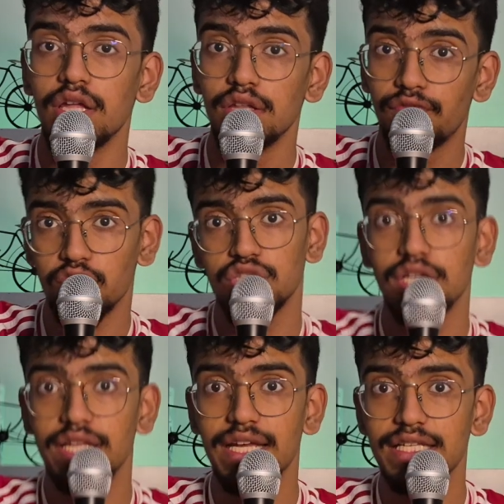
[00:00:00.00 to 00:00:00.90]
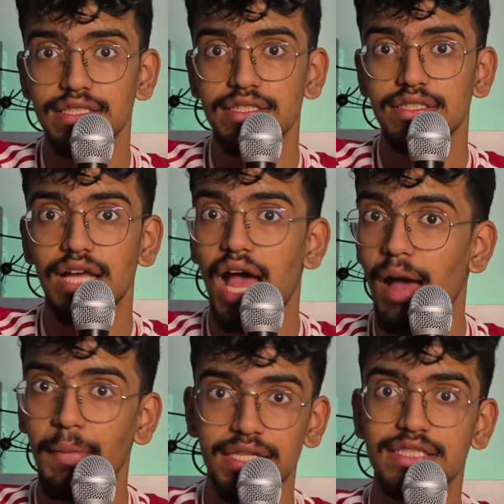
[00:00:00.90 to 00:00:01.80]
Fortunate thing is,
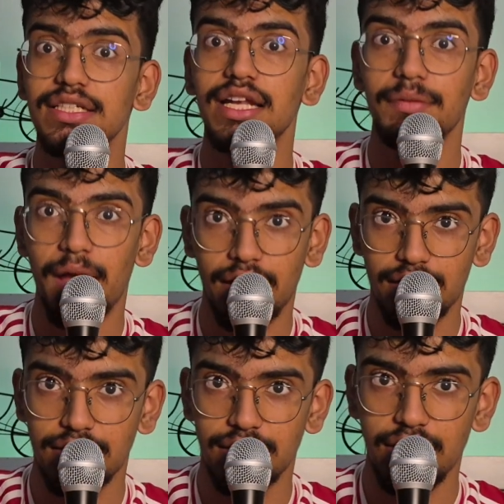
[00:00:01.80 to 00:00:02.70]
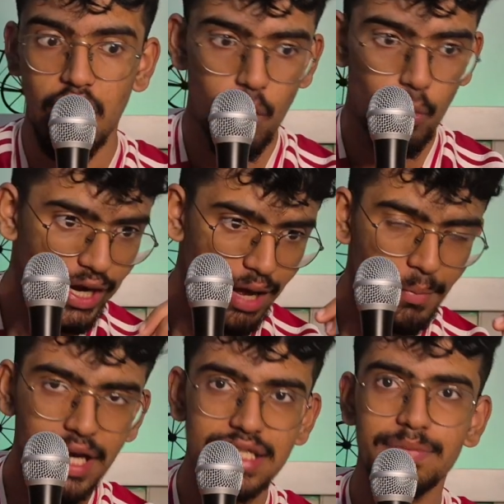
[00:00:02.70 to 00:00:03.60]
Ahmad's nearly back. When
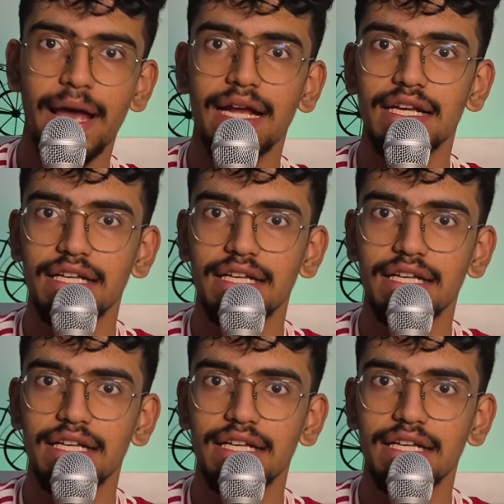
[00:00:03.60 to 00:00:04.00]
Ahmad is back,